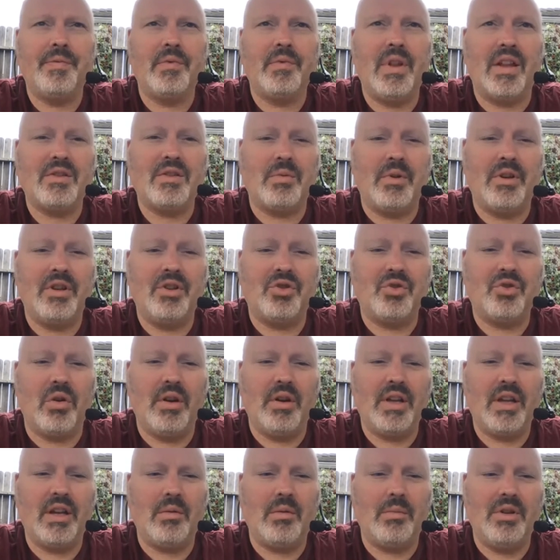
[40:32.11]
that's where you try
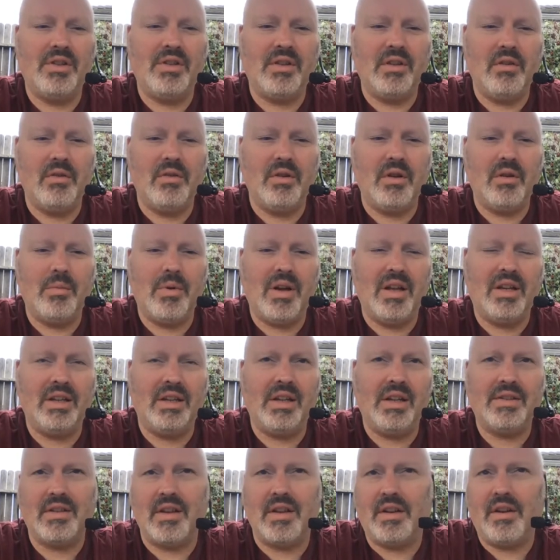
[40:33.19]
and get them into your emailing
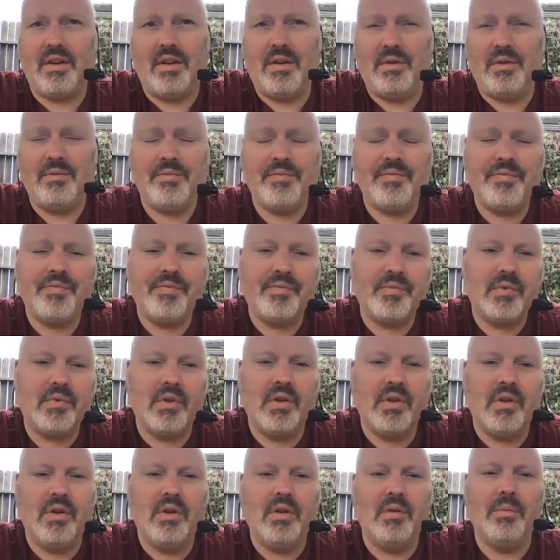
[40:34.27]
list i don't know
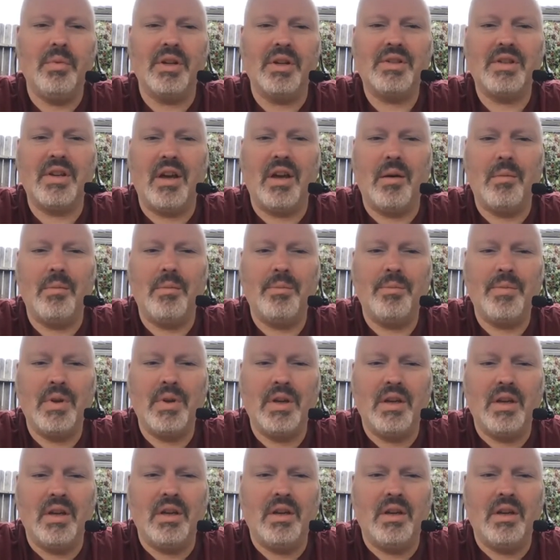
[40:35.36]
but um, how, how do you